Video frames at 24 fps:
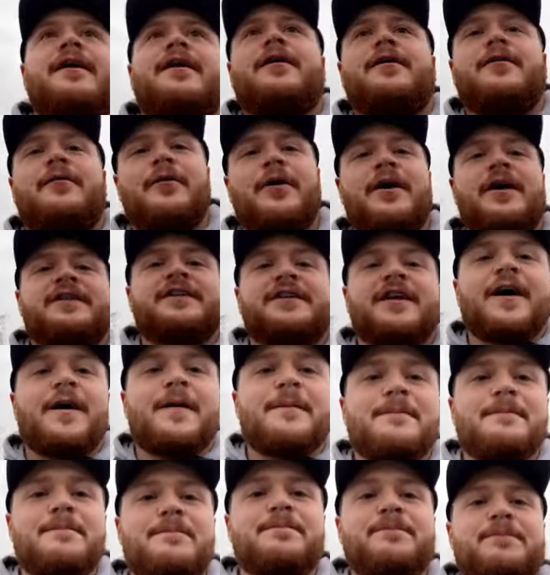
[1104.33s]
which
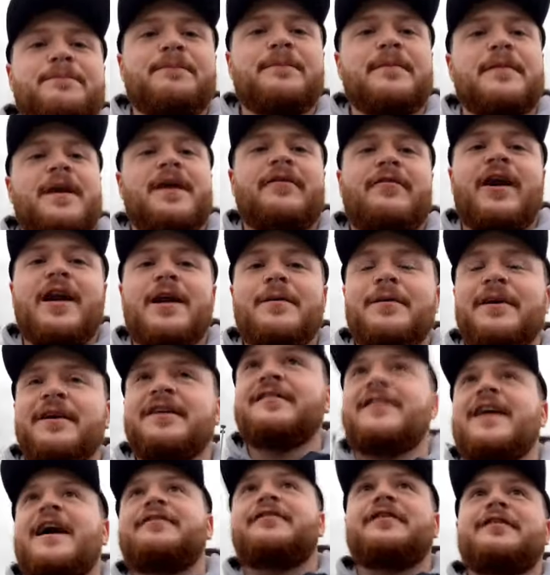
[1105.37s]
if anybody's
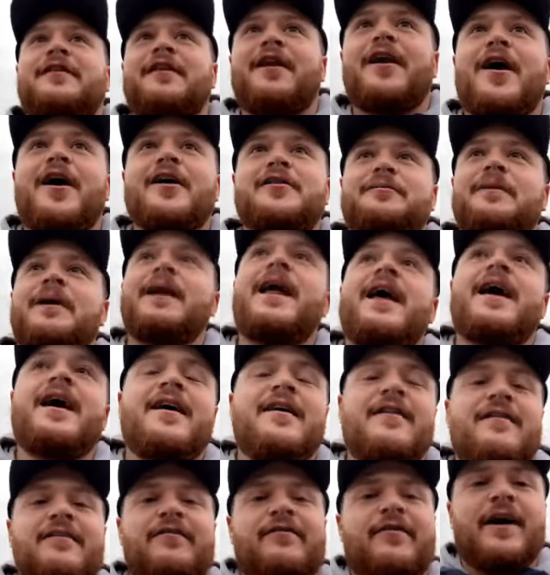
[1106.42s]
left it to the last minute
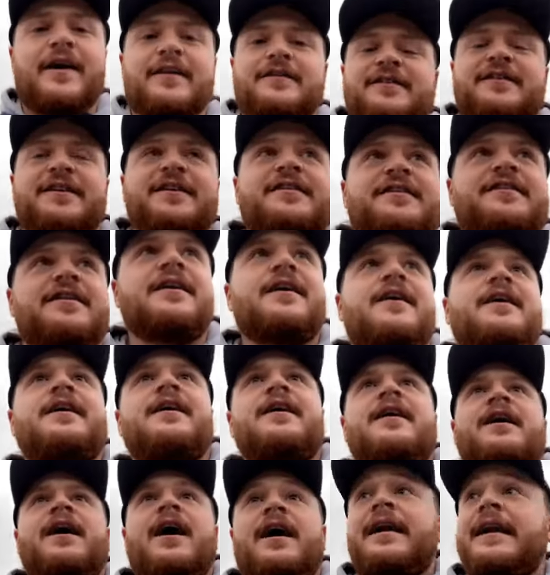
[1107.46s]
and fancies
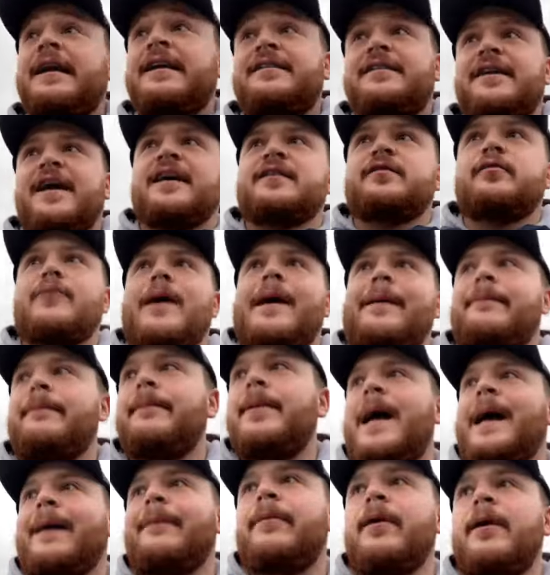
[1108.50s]
and needs to get some wrapping
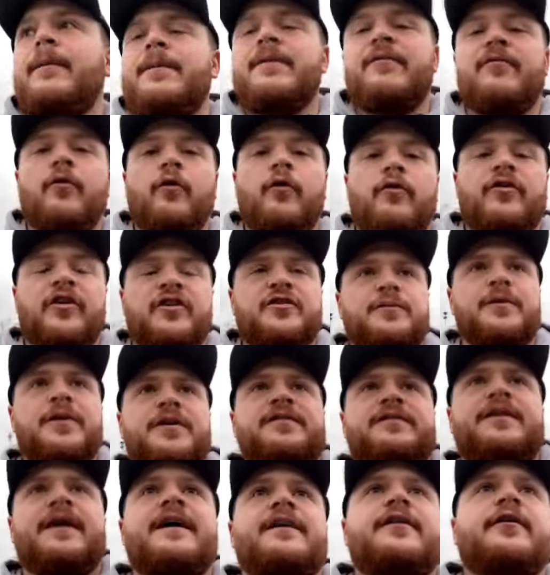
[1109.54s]
paper before Christmas,
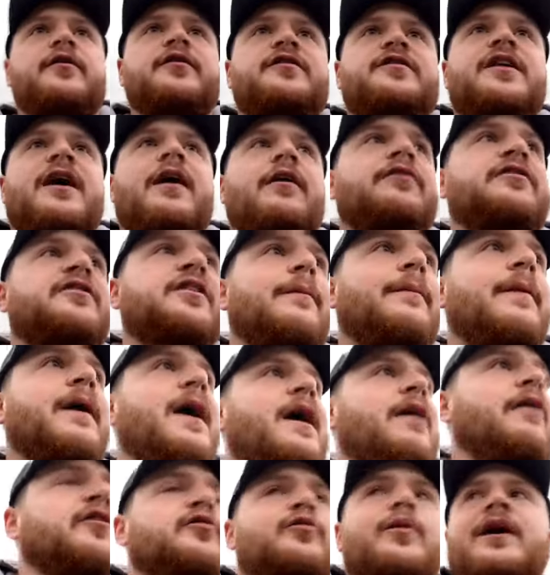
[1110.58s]
they do sell some
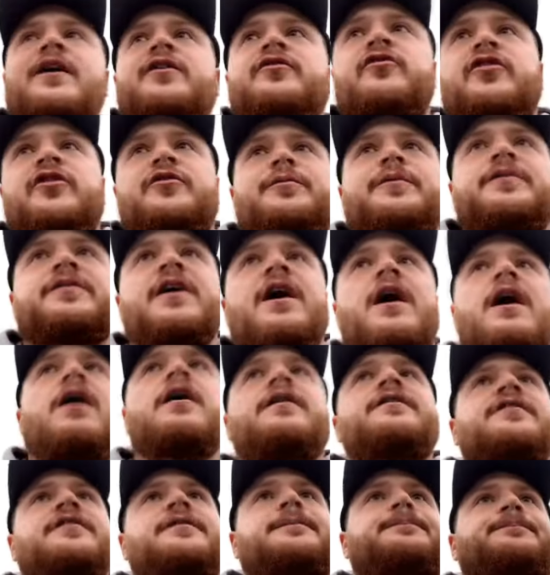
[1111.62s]
here, as well as Christmas
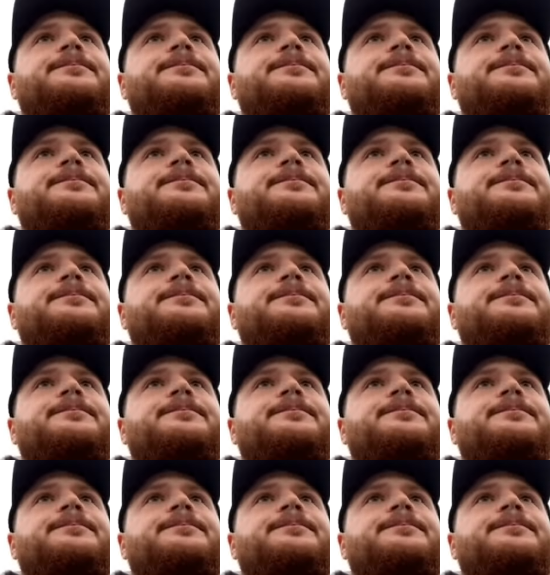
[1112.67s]
cards.